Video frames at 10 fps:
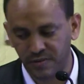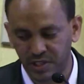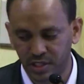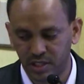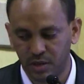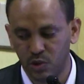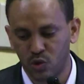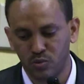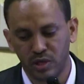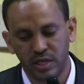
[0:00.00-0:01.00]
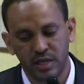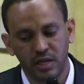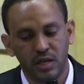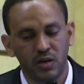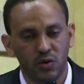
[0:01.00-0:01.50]
infections among women
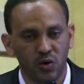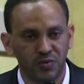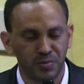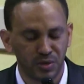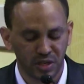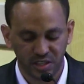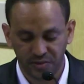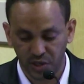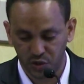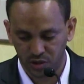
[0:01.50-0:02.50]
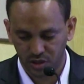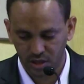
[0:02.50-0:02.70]
of reproductive age.